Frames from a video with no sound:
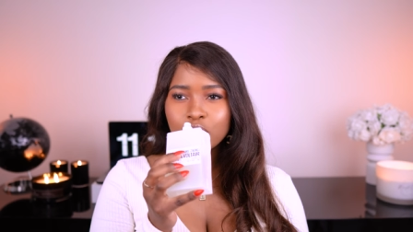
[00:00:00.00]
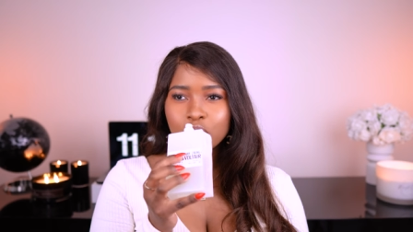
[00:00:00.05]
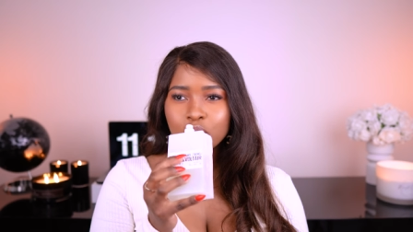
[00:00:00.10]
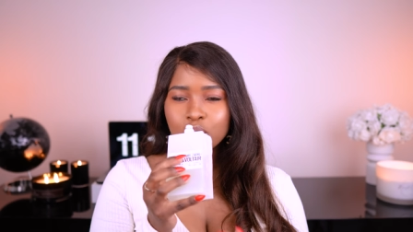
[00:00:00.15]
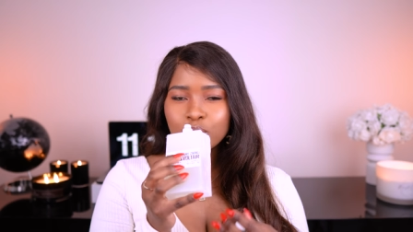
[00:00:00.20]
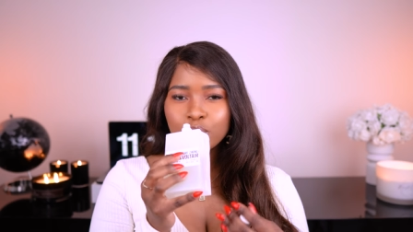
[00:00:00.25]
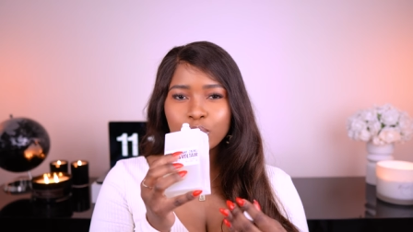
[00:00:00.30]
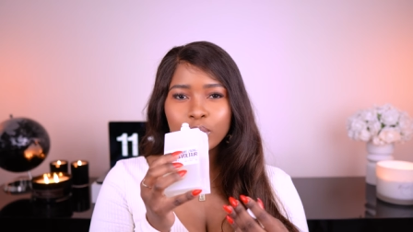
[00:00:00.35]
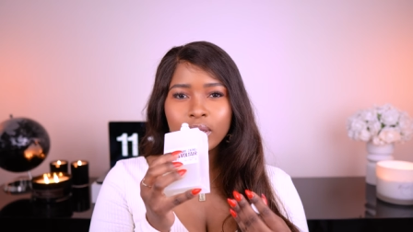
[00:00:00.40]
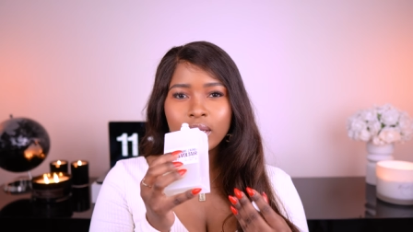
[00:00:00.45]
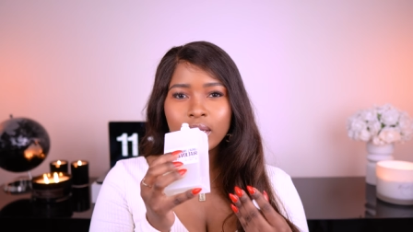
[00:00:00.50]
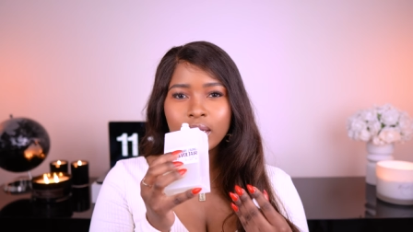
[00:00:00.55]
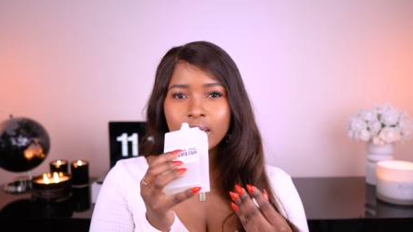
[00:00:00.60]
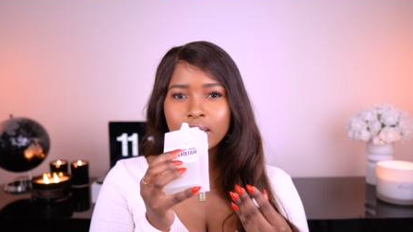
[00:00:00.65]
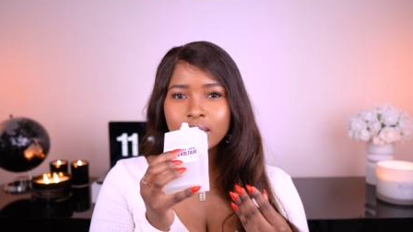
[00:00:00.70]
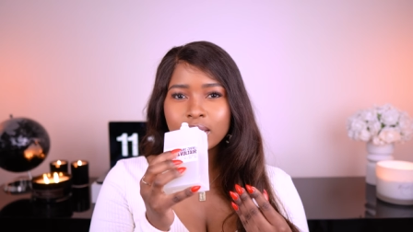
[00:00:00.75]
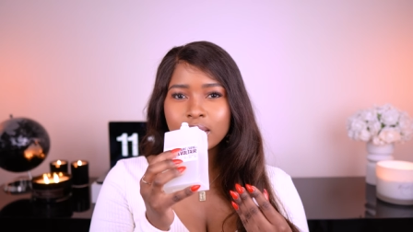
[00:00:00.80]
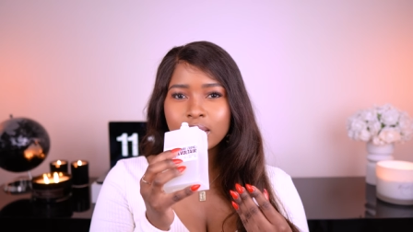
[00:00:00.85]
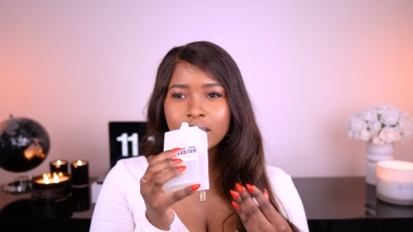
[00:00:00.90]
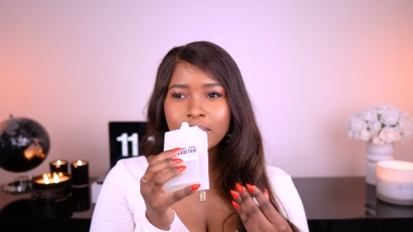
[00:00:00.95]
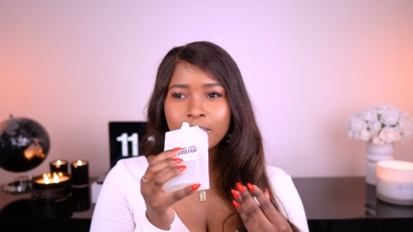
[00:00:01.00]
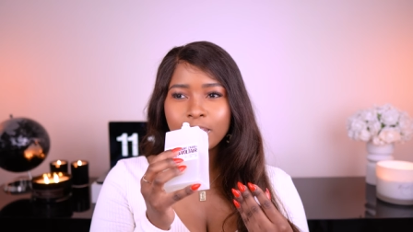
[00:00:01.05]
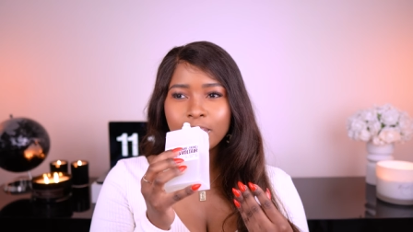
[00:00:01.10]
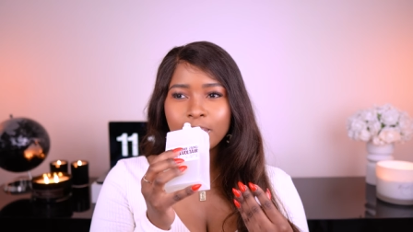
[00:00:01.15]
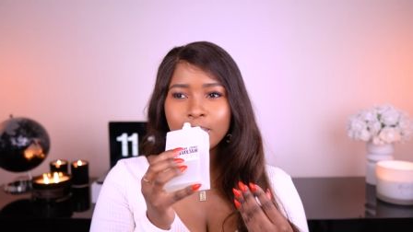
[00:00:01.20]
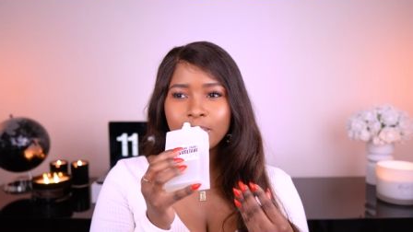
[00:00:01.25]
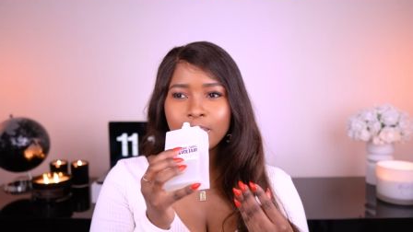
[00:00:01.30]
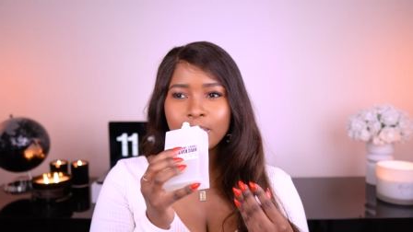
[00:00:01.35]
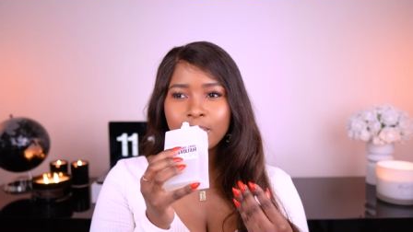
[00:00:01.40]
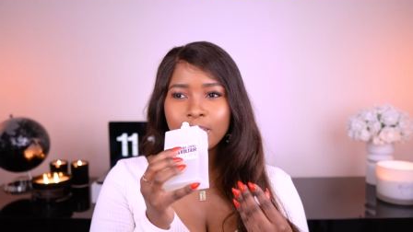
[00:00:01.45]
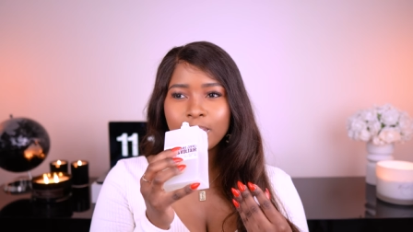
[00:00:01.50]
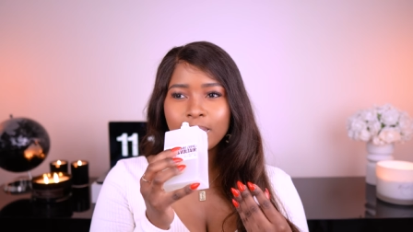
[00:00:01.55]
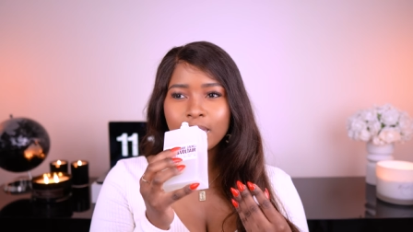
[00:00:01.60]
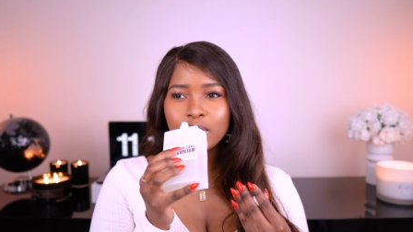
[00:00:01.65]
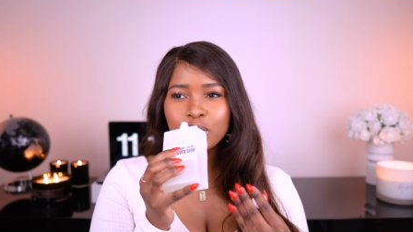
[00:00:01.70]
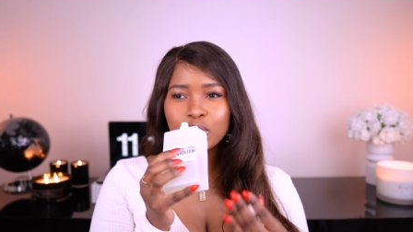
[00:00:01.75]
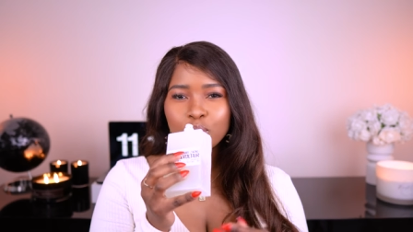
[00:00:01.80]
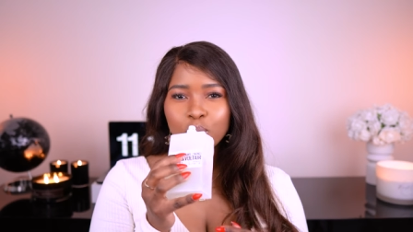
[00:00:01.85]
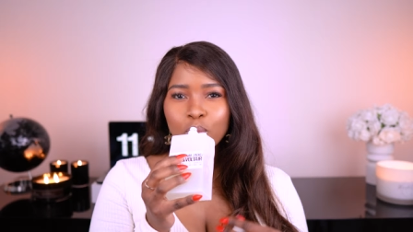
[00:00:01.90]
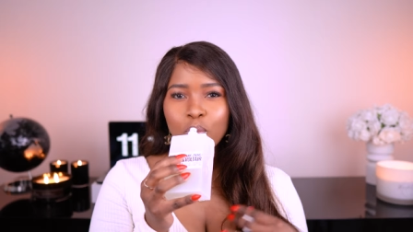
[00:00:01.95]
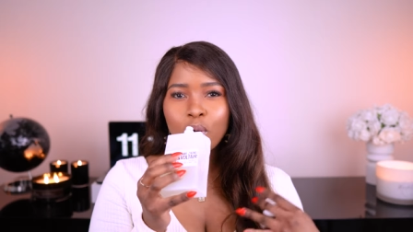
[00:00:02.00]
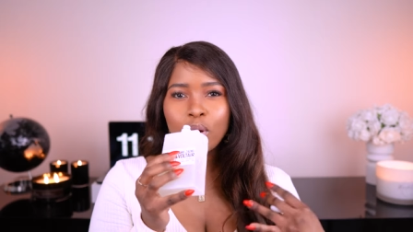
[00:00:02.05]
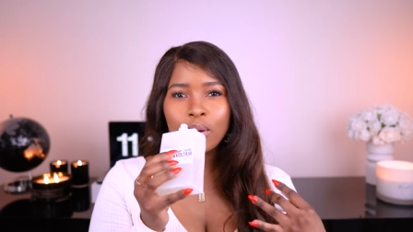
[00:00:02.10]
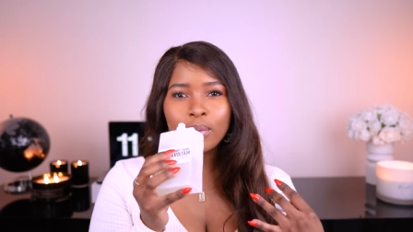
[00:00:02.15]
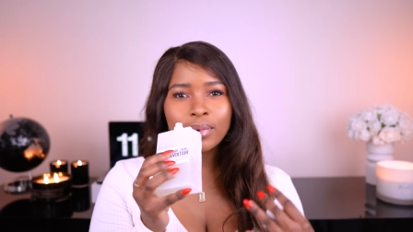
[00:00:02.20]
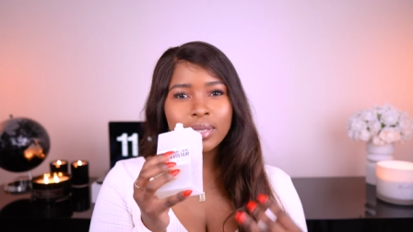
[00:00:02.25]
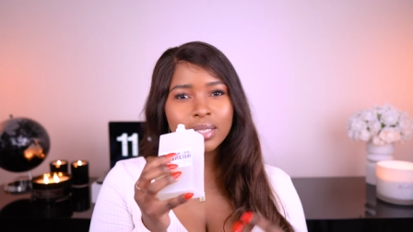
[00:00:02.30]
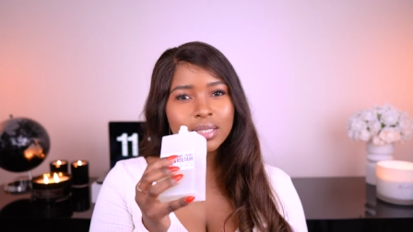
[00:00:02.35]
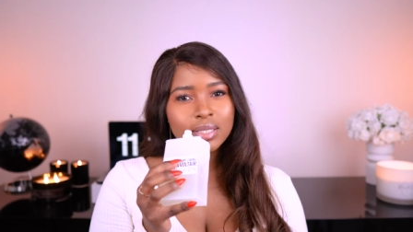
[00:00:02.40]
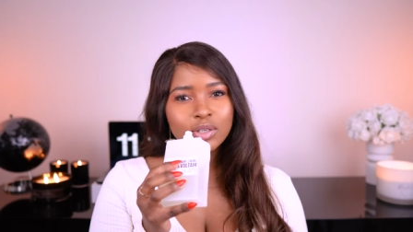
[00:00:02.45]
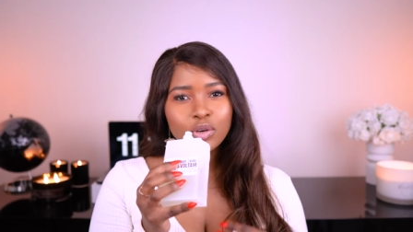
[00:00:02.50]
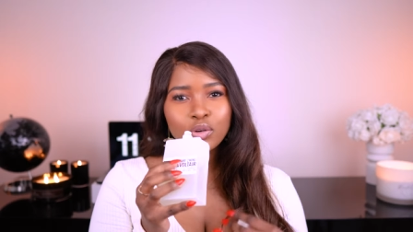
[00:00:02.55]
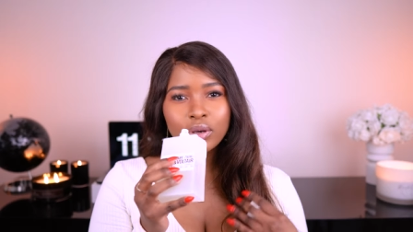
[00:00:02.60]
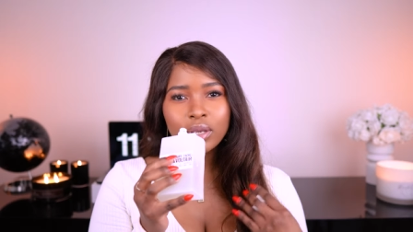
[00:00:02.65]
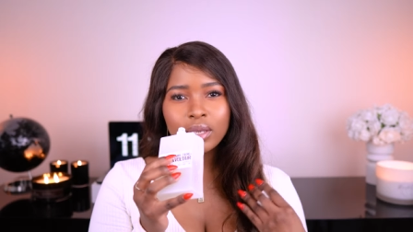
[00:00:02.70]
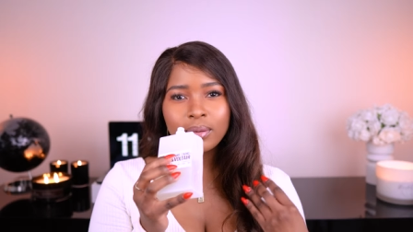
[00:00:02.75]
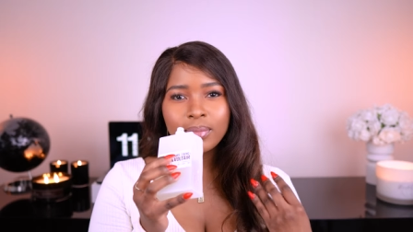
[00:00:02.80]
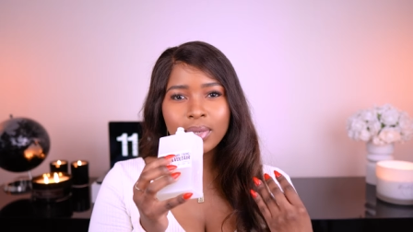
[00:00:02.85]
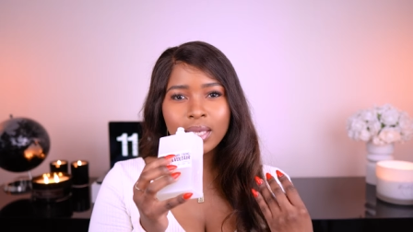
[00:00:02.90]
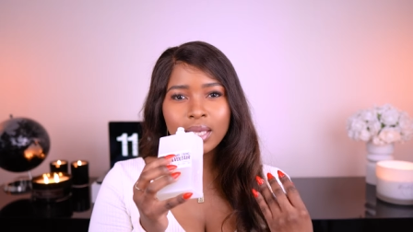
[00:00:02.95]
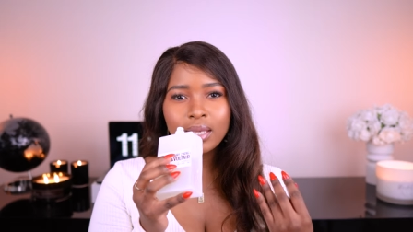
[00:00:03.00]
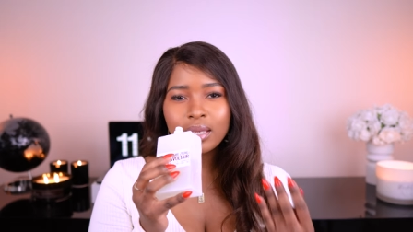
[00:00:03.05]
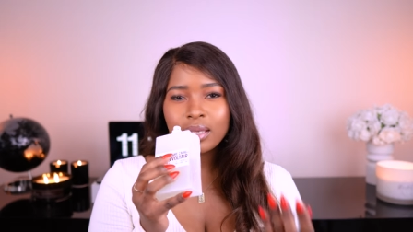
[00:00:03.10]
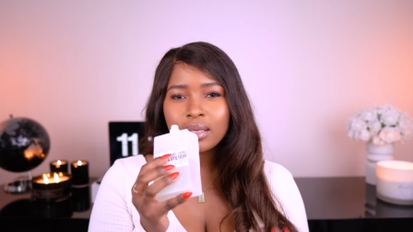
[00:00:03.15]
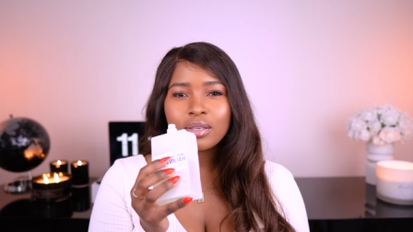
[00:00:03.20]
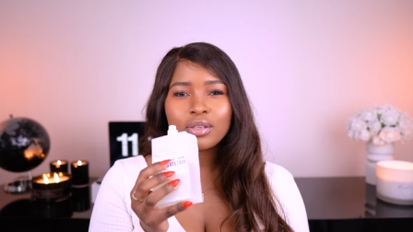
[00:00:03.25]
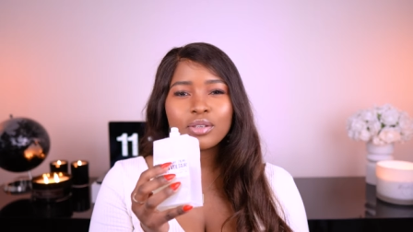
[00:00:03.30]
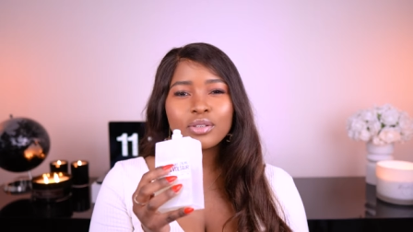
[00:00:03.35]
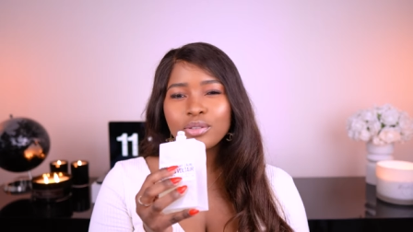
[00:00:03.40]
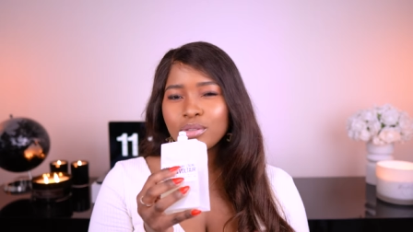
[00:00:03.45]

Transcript: sweet, it's warm, it's creamy.